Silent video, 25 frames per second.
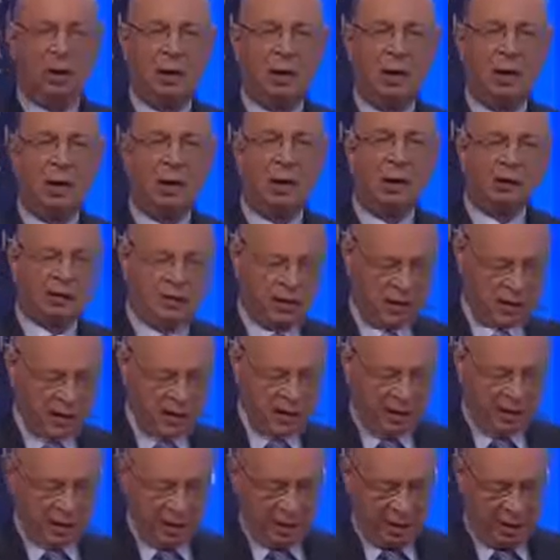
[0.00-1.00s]
is a
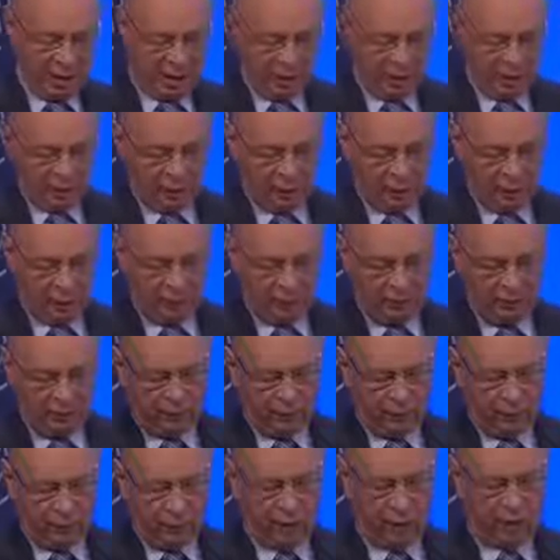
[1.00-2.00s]
key
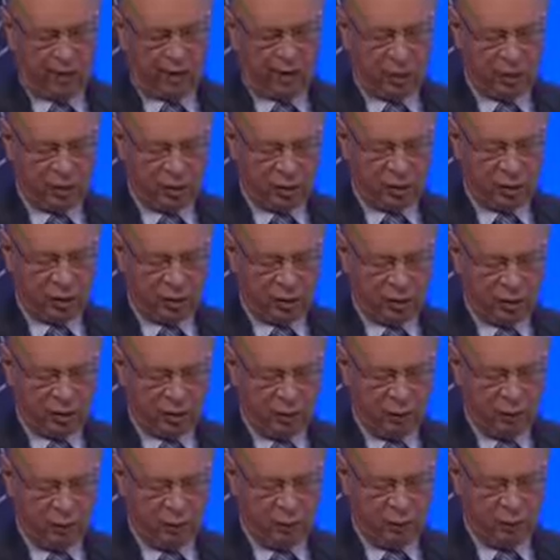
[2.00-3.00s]
stepping
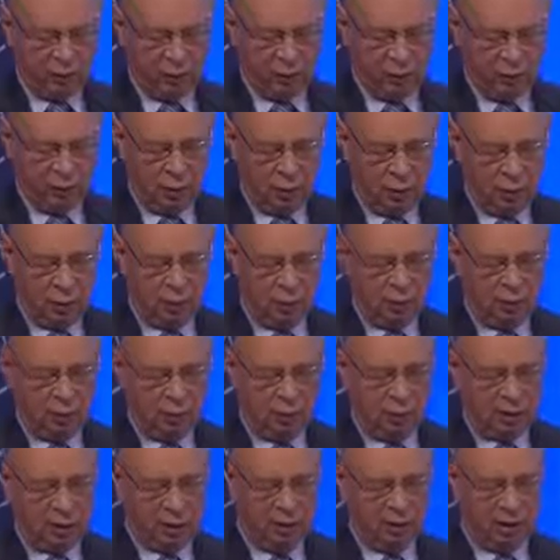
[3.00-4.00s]
stone for
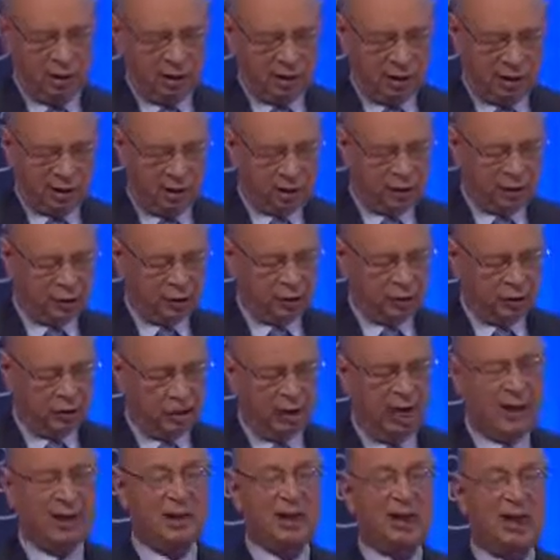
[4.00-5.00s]
creating the
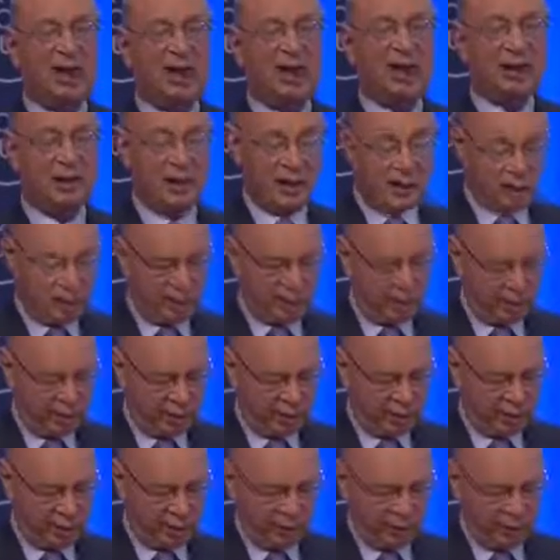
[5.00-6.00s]
trust
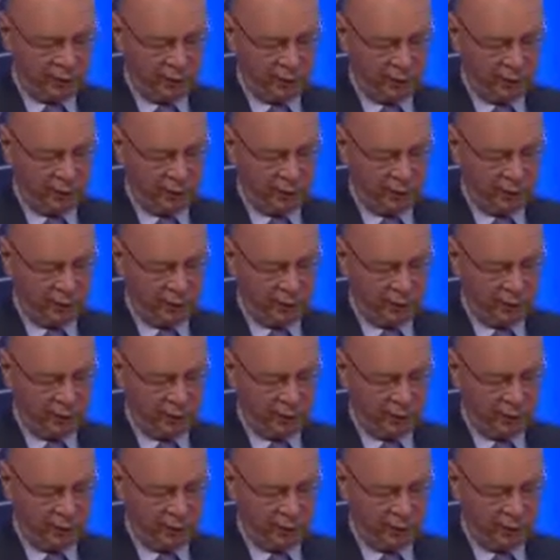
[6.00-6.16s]
necessary